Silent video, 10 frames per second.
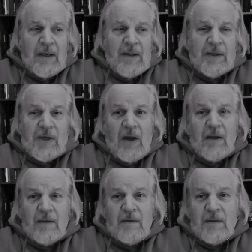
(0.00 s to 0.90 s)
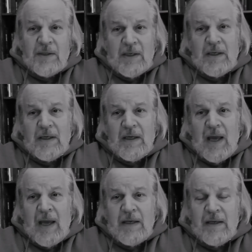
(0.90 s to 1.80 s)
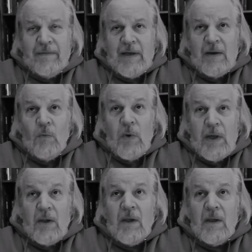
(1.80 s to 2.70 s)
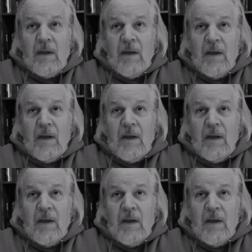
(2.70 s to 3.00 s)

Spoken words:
that's on CD and DVD will,